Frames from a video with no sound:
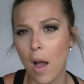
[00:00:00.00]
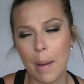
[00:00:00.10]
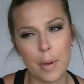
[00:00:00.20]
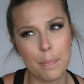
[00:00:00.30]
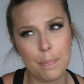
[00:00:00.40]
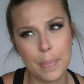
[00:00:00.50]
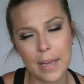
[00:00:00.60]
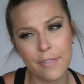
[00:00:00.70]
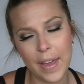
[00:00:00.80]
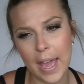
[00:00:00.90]
I'm a
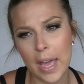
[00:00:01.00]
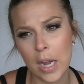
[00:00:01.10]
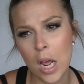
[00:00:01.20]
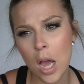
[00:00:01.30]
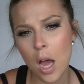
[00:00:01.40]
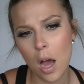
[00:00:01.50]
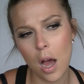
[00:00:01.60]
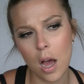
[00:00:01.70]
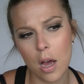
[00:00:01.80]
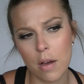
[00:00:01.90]
big fan
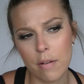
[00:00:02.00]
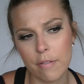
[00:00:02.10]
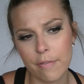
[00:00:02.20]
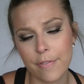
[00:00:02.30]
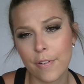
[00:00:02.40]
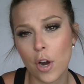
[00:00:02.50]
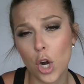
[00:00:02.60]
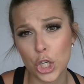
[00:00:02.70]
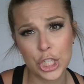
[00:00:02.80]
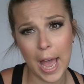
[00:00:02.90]
of
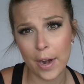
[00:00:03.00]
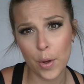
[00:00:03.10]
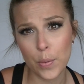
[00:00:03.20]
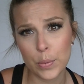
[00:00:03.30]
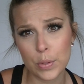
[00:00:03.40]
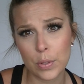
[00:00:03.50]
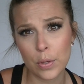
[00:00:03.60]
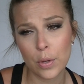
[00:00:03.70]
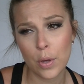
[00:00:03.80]
her shadows,